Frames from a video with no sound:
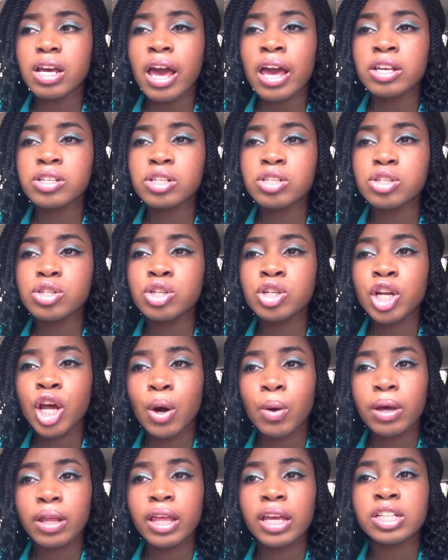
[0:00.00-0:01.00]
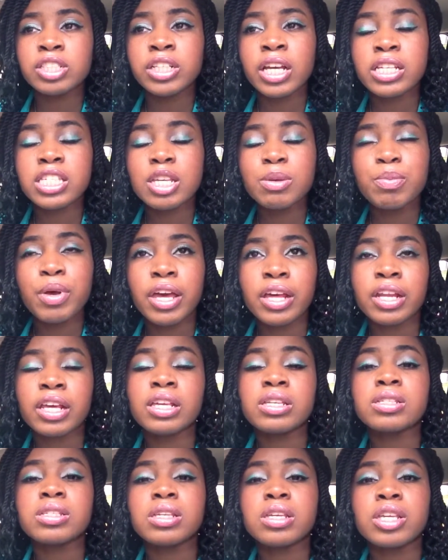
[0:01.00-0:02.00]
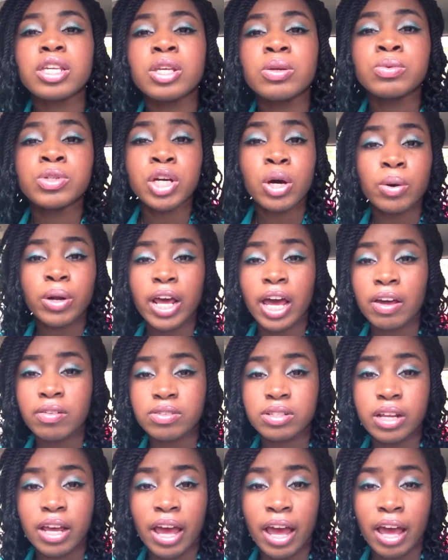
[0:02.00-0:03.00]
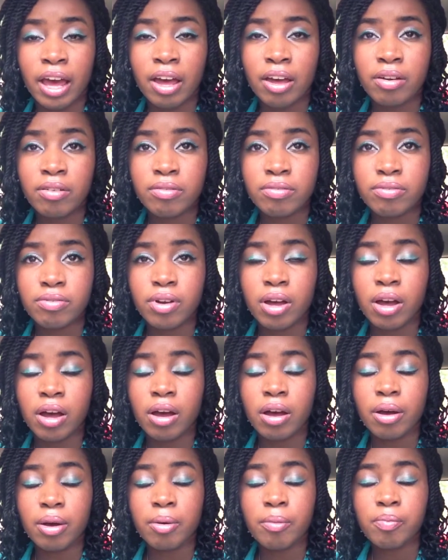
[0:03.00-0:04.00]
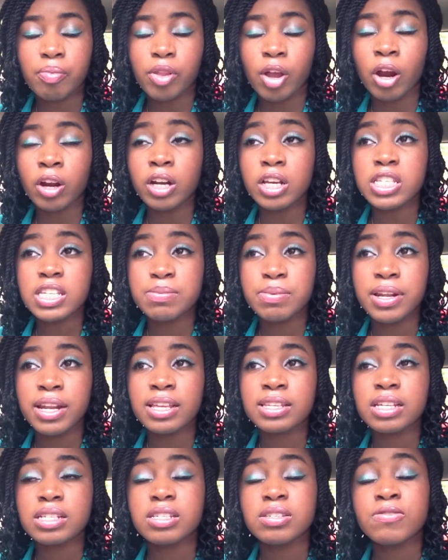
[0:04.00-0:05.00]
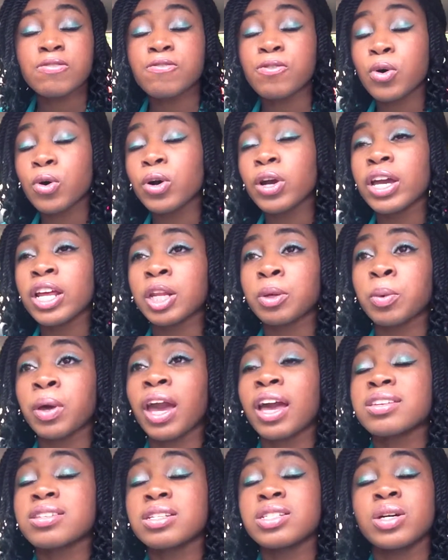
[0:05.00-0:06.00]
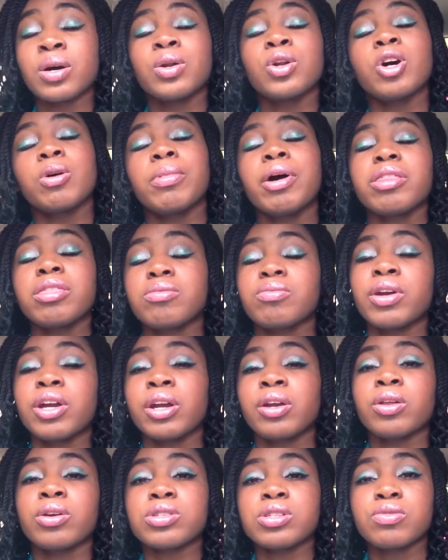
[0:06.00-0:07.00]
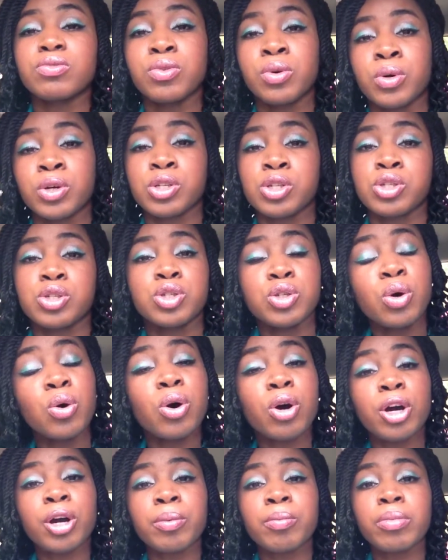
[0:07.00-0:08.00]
it's just knowing, like JCPenney's, you don't have to have, our JCPenney's at Sephora anyway, because I don't know about the regular Sephora store.